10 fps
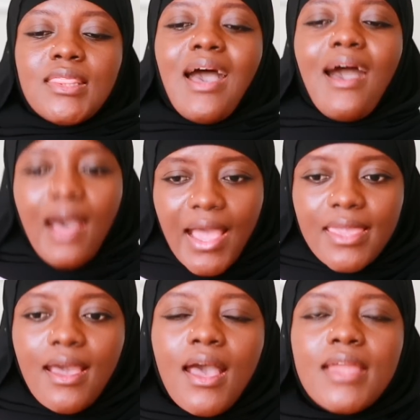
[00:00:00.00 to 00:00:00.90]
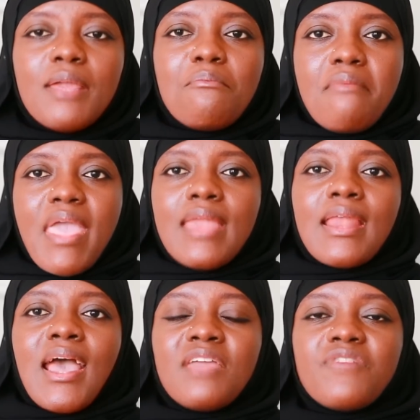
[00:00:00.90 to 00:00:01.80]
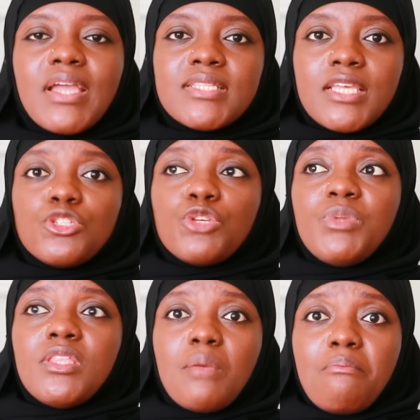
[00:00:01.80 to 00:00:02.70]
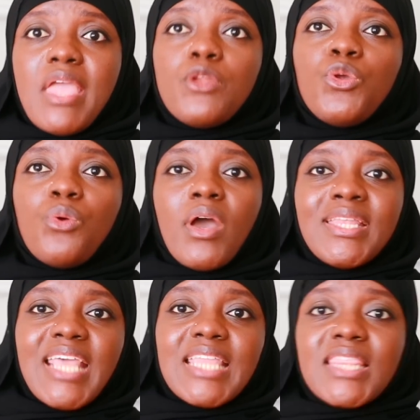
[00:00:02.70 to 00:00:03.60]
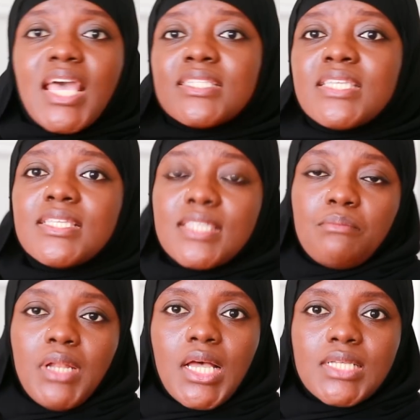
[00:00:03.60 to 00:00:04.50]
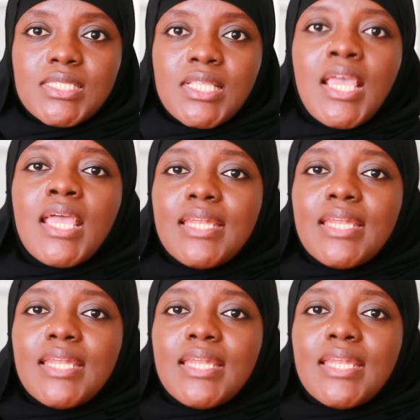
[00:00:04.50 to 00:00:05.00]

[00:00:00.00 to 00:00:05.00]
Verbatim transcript: the higher earning men, I find, tend to be the men who are in their 30s and plus.